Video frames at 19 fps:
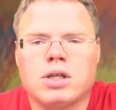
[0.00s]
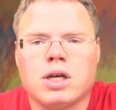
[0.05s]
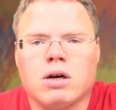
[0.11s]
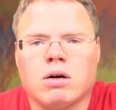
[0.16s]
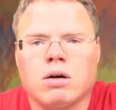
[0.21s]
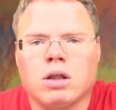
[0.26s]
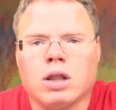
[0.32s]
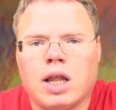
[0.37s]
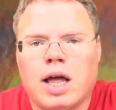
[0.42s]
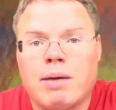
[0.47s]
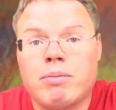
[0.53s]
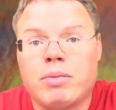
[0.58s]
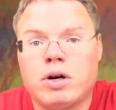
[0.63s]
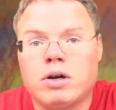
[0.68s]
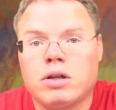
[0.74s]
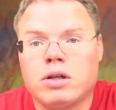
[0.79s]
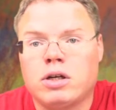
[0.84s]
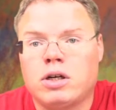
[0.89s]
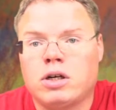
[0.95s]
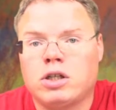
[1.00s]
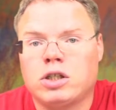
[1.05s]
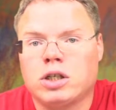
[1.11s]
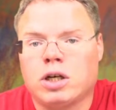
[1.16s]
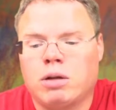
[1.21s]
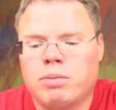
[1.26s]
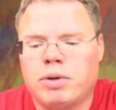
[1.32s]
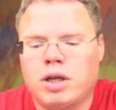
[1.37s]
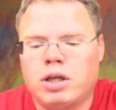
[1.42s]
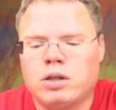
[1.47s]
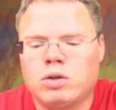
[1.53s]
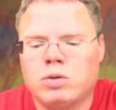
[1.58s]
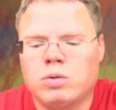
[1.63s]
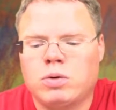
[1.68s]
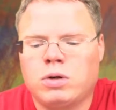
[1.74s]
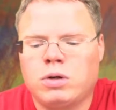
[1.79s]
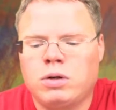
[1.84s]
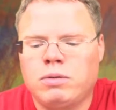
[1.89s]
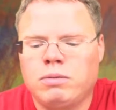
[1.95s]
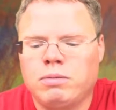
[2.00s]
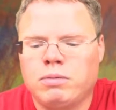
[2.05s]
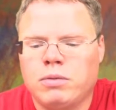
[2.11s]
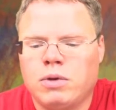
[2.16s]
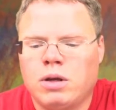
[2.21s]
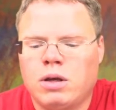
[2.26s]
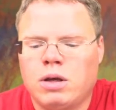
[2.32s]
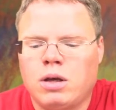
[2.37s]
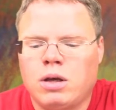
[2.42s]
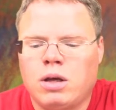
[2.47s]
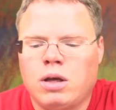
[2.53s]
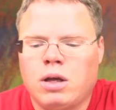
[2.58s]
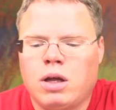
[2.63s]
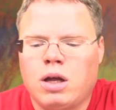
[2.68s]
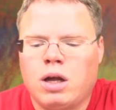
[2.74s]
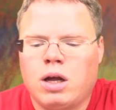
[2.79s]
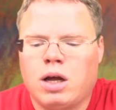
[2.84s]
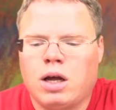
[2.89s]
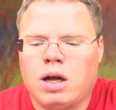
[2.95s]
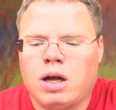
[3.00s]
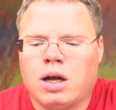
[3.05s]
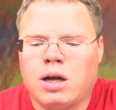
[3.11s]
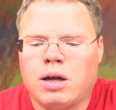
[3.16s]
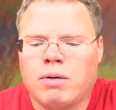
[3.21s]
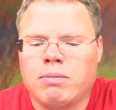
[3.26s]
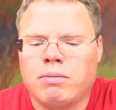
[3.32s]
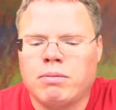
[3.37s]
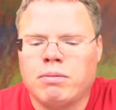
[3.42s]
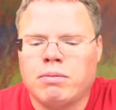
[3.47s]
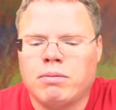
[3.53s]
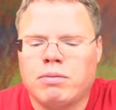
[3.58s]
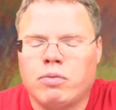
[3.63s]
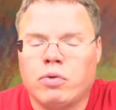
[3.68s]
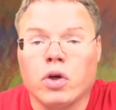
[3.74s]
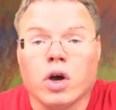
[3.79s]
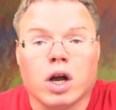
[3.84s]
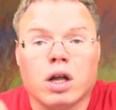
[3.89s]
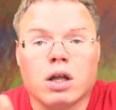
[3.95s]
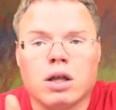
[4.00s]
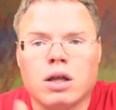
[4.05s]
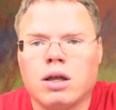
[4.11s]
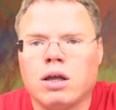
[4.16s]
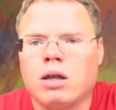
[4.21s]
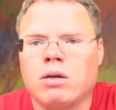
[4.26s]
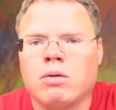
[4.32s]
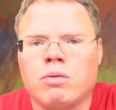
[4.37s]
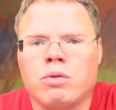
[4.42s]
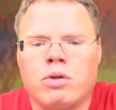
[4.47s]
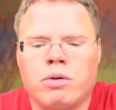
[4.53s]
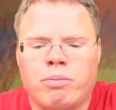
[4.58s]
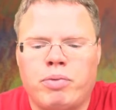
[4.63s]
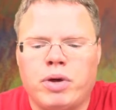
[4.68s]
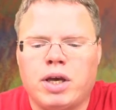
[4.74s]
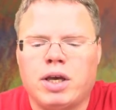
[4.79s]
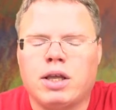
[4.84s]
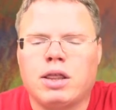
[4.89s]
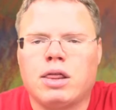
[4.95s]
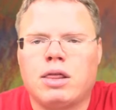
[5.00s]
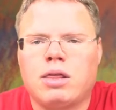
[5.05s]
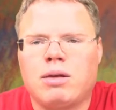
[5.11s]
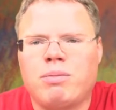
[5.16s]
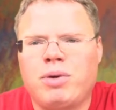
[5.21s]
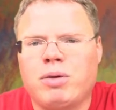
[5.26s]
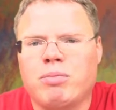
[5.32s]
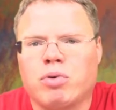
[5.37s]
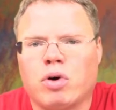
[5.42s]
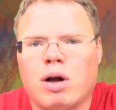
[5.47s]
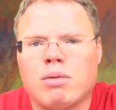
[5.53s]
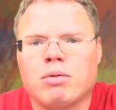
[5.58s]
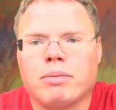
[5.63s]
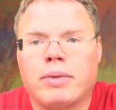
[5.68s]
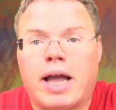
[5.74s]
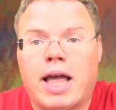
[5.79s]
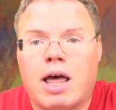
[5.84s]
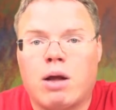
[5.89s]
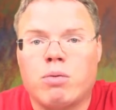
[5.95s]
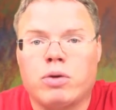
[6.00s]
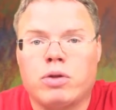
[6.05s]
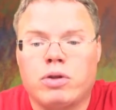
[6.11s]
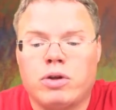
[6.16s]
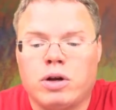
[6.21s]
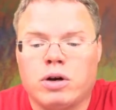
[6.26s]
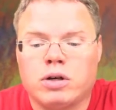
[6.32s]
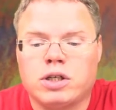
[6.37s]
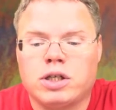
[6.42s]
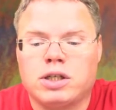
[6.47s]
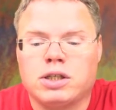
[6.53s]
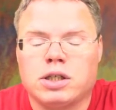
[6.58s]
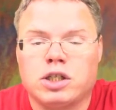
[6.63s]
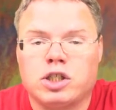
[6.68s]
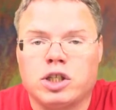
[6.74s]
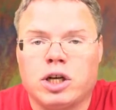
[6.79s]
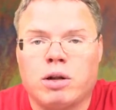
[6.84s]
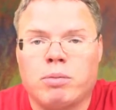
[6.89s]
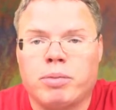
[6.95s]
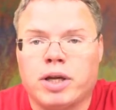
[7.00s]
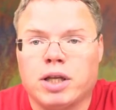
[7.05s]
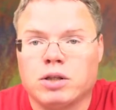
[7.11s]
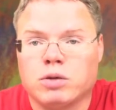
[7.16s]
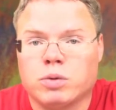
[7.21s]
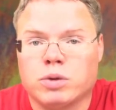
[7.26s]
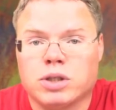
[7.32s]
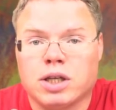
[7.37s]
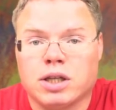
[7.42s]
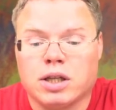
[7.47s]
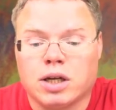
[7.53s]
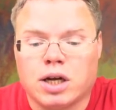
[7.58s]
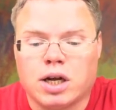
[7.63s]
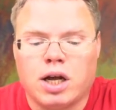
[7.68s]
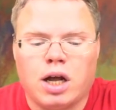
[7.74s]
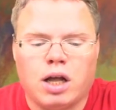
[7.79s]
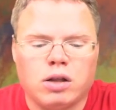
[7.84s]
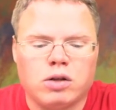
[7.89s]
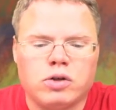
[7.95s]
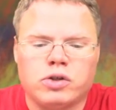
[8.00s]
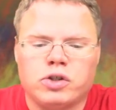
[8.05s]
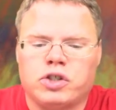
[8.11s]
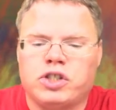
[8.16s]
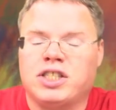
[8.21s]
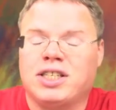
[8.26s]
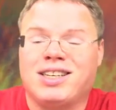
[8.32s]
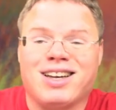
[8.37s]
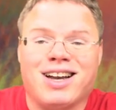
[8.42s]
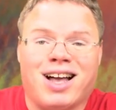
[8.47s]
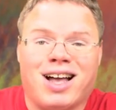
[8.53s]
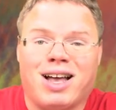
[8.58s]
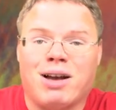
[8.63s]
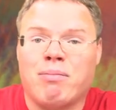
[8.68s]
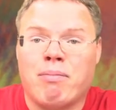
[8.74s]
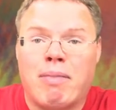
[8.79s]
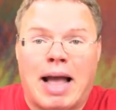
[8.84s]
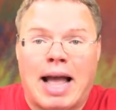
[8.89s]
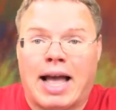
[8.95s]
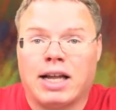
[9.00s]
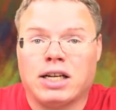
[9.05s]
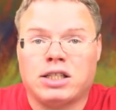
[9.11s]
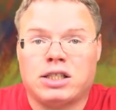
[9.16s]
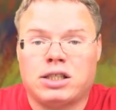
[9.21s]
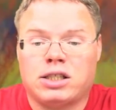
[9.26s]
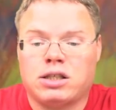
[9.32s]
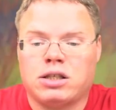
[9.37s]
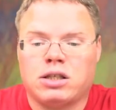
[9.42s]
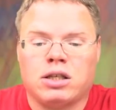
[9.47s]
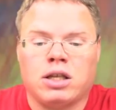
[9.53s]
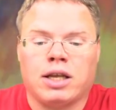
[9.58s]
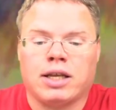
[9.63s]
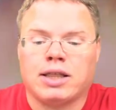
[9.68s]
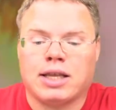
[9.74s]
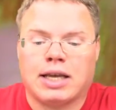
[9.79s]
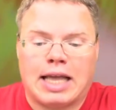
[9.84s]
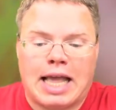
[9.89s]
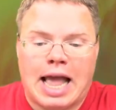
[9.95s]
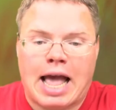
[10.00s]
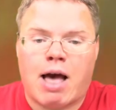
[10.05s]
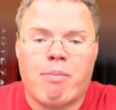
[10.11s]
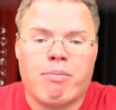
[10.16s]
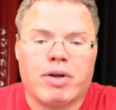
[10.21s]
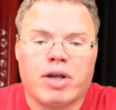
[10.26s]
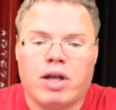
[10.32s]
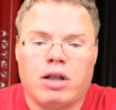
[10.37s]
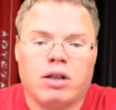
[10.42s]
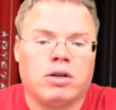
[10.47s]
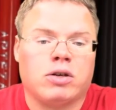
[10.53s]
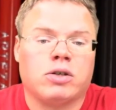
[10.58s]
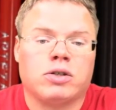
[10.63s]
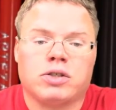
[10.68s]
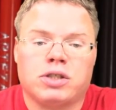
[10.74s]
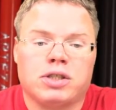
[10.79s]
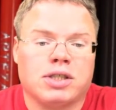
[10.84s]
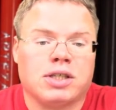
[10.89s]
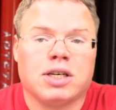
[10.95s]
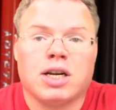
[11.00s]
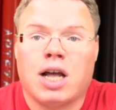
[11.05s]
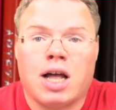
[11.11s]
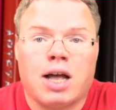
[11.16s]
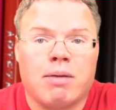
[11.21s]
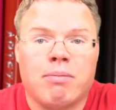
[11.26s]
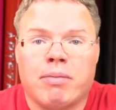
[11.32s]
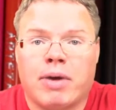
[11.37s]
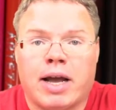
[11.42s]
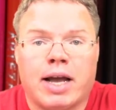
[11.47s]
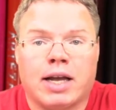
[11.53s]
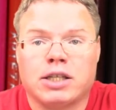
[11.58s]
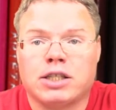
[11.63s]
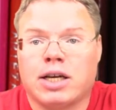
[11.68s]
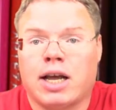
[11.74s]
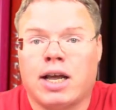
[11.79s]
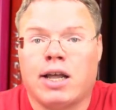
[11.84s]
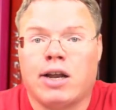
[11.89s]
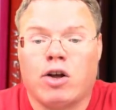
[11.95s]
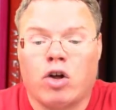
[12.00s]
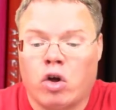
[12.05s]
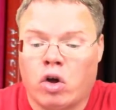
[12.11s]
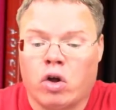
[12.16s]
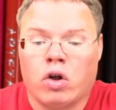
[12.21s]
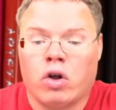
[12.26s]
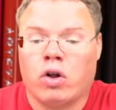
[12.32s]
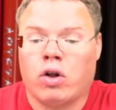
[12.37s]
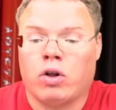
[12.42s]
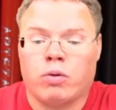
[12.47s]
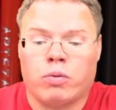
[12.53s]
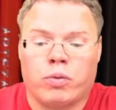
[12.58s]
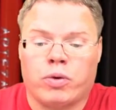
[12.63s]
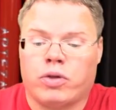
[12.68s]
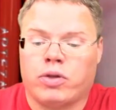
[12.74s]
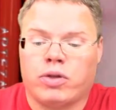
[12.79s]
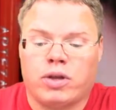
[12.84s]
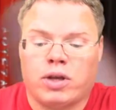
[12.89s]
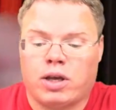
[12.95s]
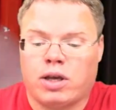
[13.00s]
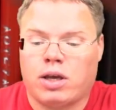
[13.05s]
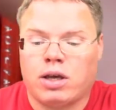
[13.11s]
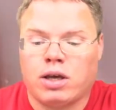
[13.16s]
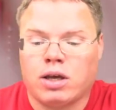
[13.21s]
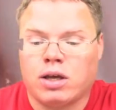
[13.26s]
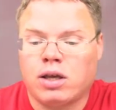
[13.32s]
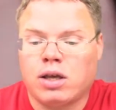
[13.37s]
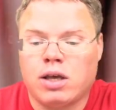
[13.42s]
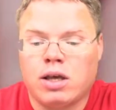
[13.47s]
They are a lot better than your gel pens were. The big problem I had with the Arteza gel pens was that the colors did not match. Like the cap colors did not match at all with the